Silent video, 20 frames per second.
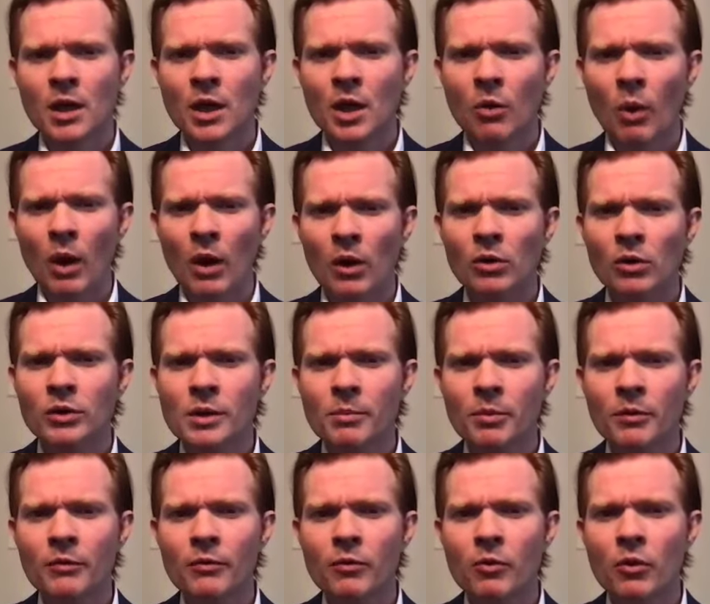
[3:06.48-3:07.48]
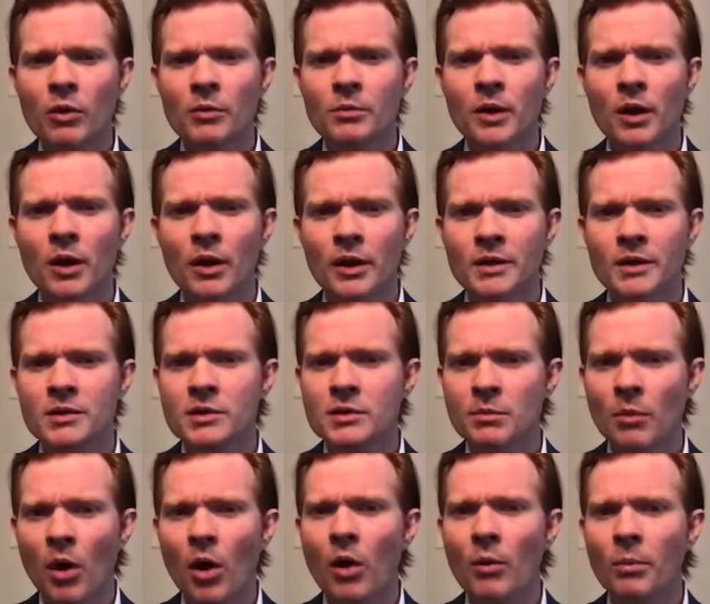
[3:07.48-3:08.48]
While only performed on a
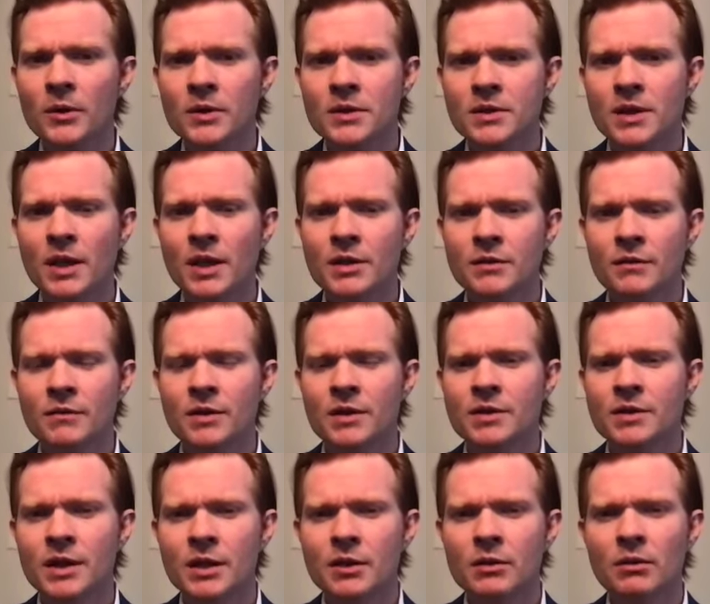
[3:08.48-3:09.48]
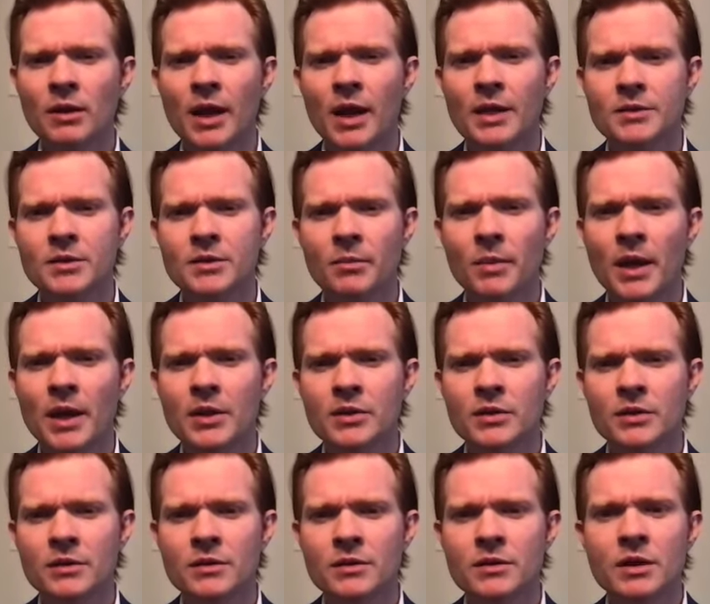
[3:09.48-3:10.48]
small percentage of testicular cancer
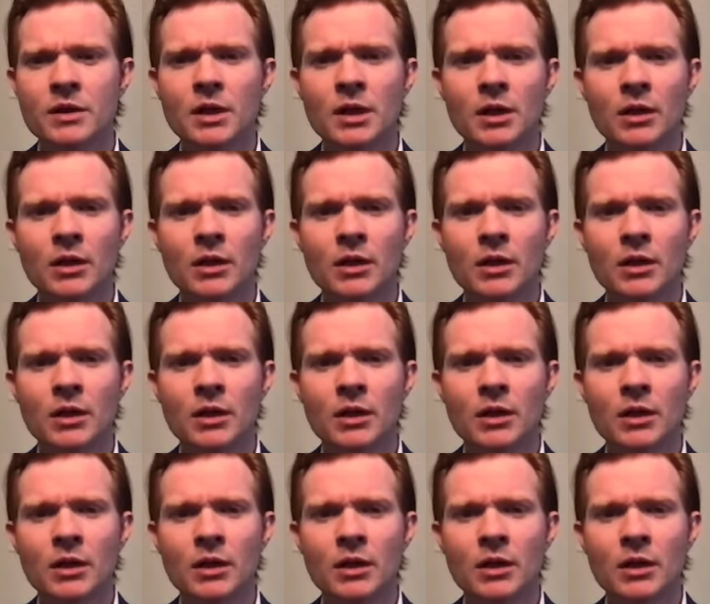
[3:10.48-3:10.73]
patients,